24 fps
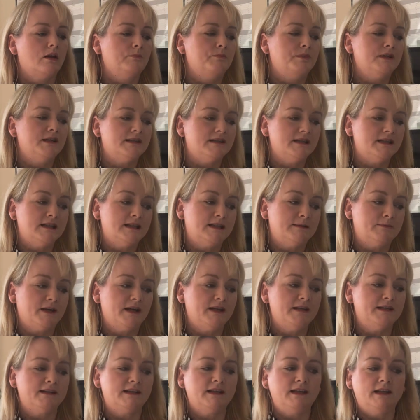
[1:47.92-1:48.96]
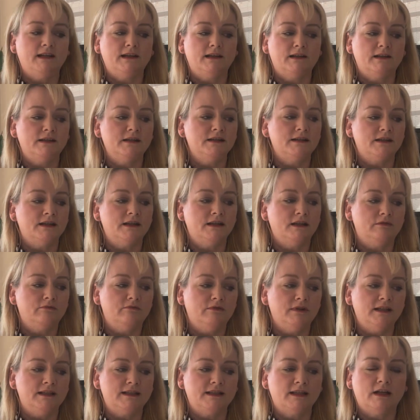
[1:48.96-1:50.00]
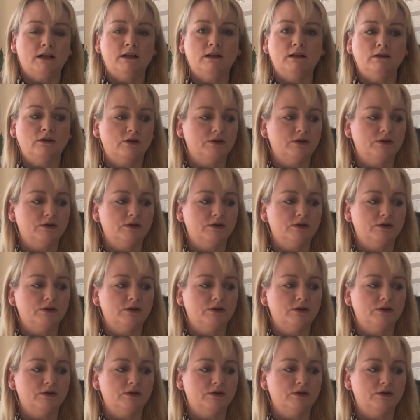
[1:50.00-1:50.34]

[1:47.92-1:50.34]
Businesses based in England in the retail,